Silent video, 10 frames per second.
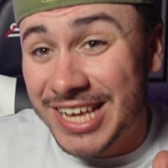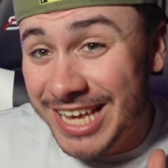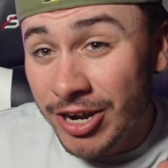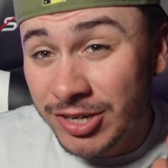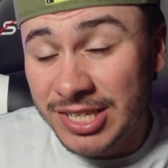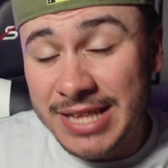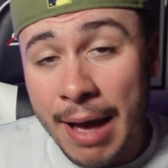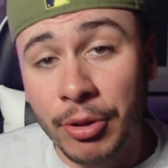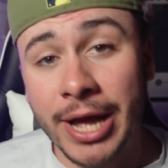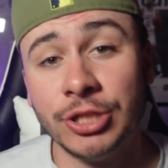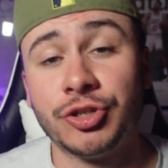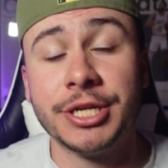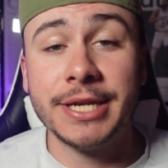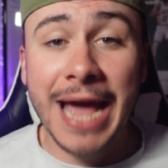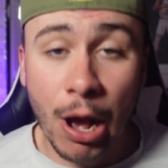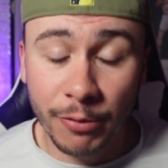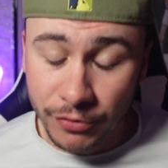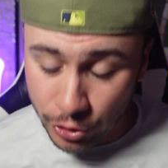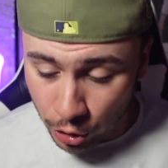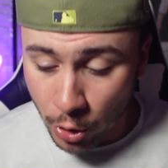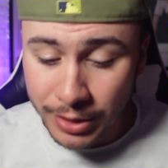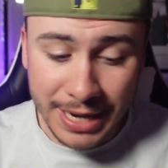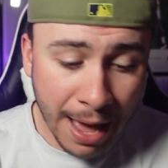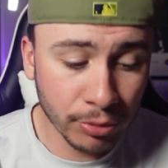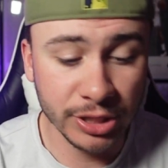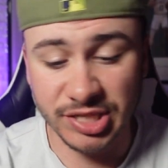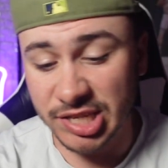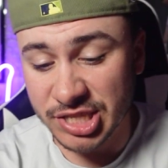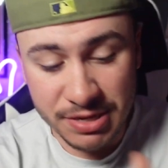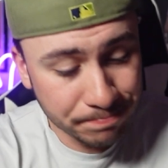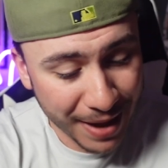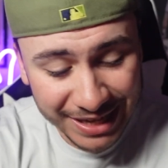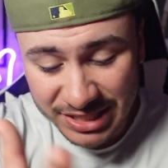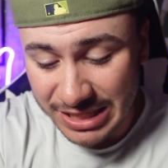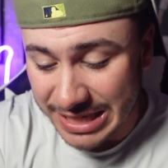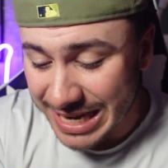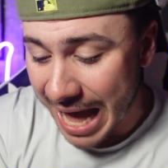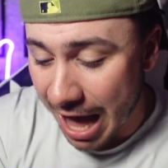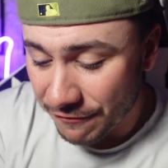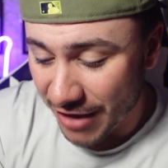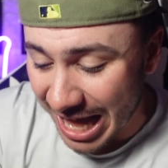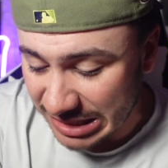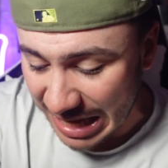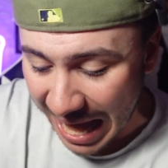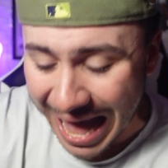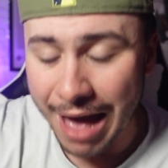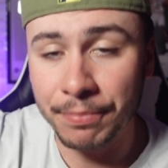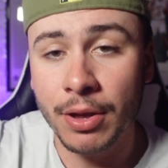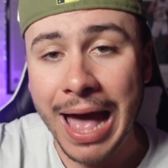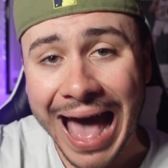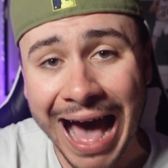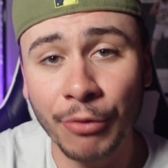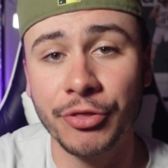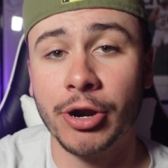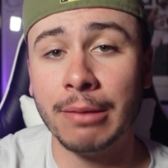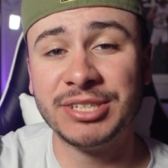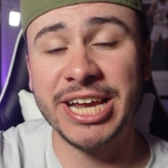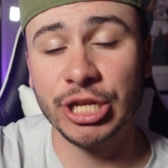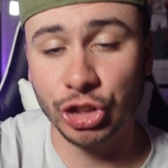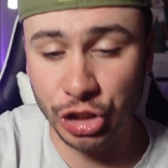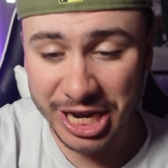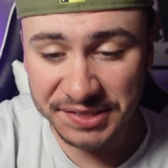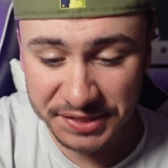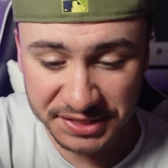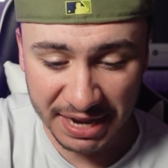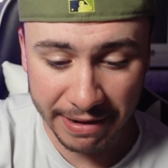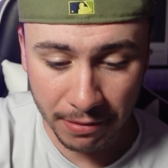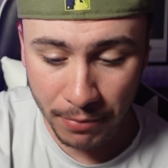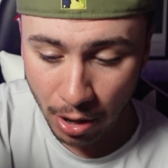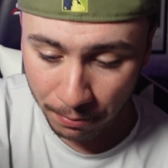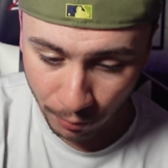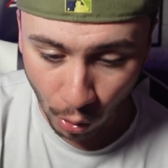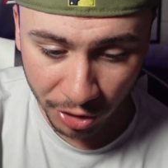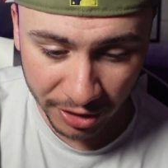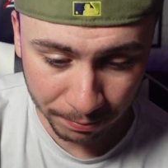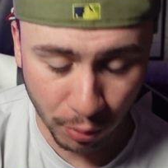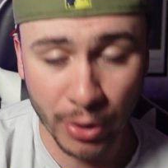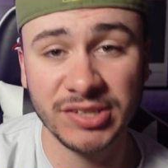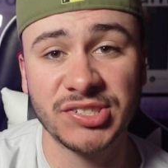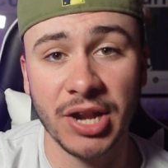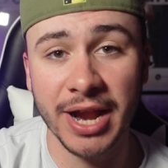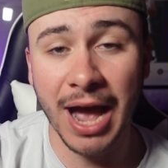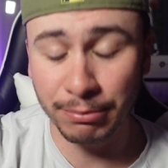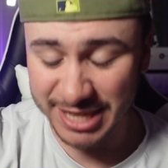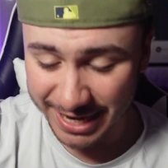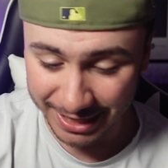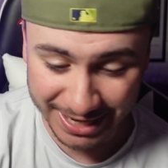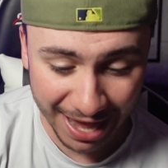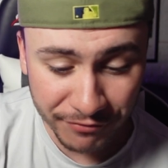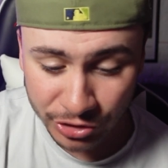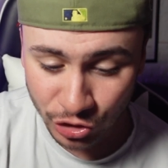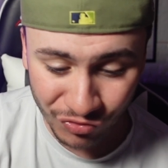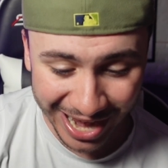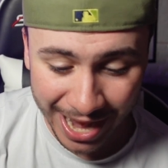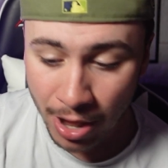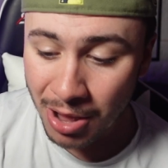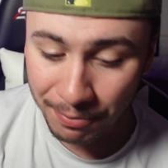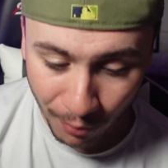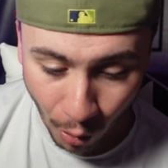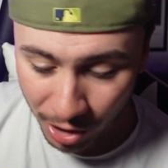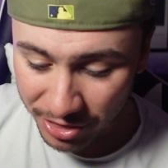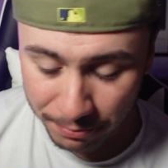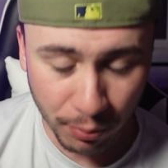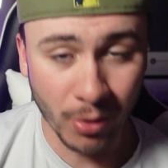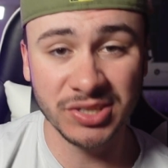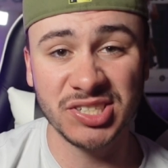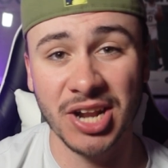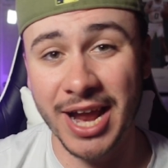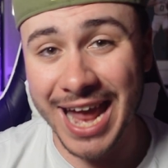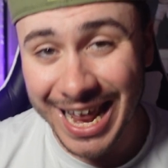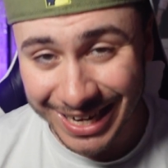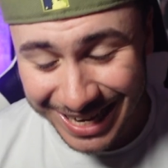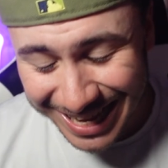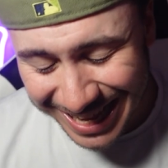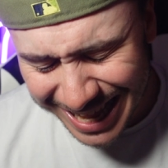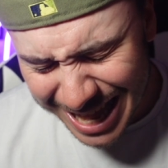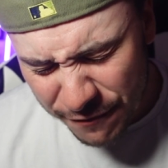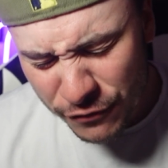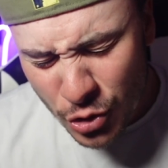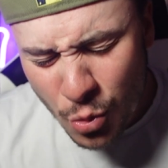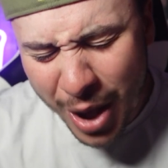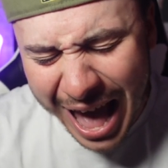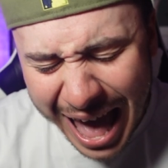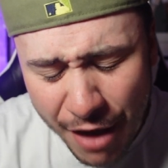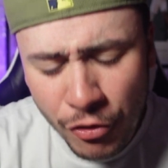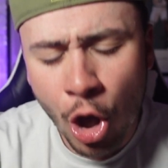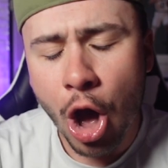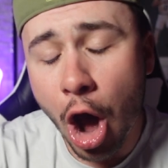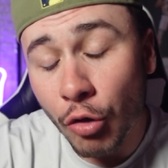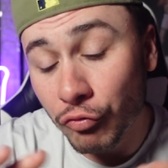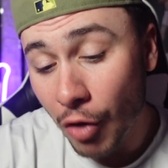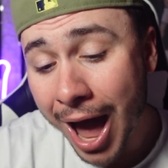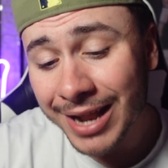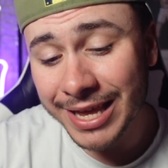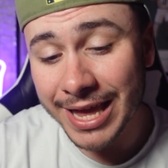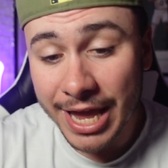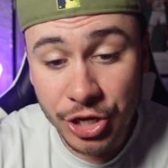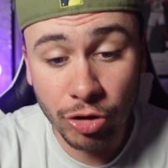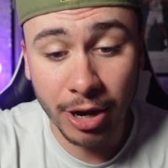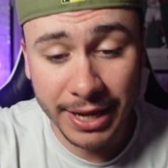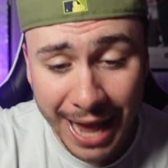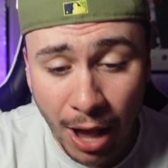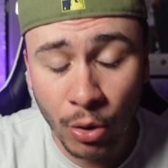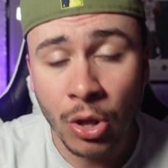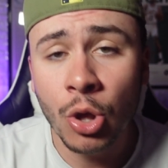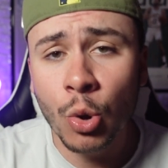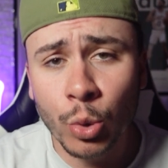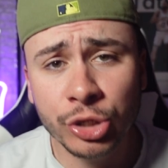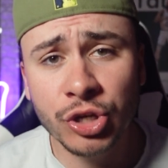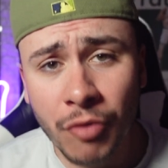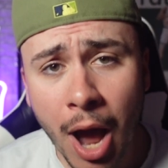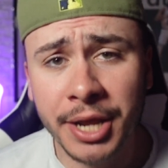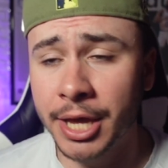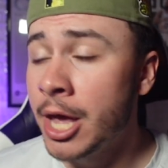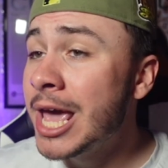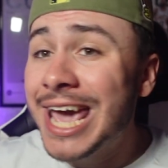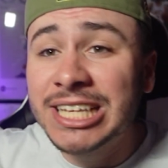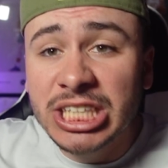here's the Dabble entry. Now, if you don't know what Dabble is, it's the best DFS app out there. I'm taking Jason Tatum more than points tonight. I'm taking Kevin Durant more than points tonight. And if you have a rocket in your account, what is a rocket? It's